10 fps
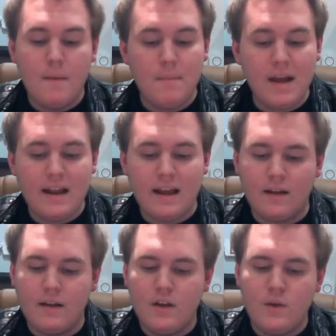
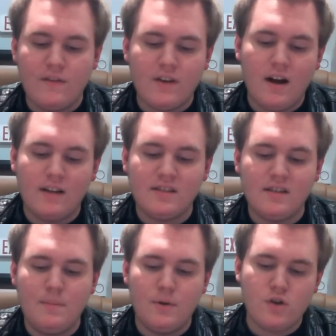meaning you have to
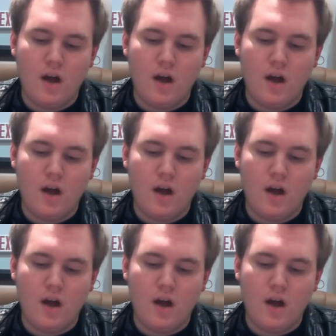constantly push